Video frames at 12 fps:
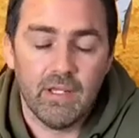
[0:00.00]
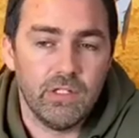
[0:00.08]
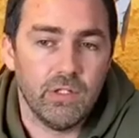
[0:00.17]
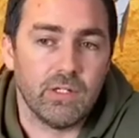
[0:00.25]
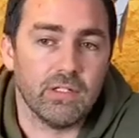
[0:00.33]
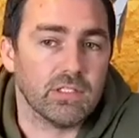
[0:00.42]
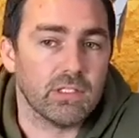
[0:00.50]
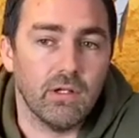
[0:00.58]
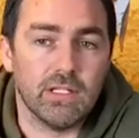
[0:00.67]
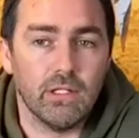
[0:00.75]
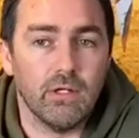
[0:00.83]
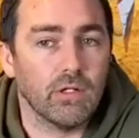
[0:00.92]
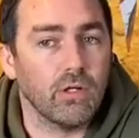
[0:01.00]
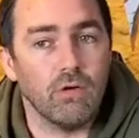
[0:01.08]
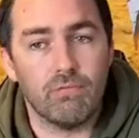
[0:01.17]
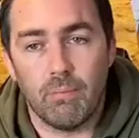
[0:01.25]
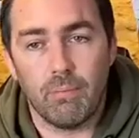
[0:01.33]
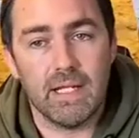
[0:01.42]
You can slide the hook
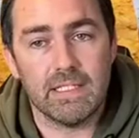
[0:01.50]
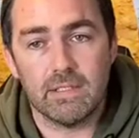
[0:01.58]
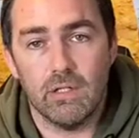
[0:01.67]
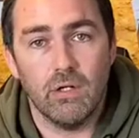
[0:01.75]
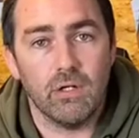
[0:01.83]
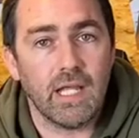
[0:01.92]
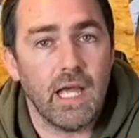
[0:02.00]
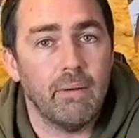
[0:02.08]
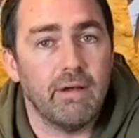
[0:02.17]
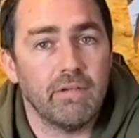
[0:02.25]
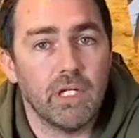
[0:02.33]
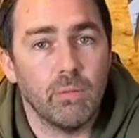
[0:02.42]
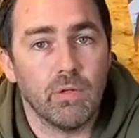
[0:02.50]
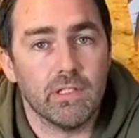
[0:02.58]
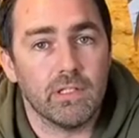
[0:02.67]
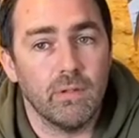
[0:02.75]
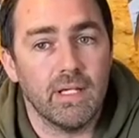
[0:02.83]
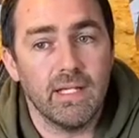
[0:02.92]
off, replace the hook, however you want to
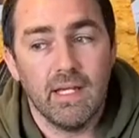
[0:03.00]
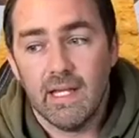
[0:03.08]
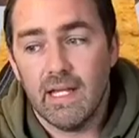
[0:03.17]
do it.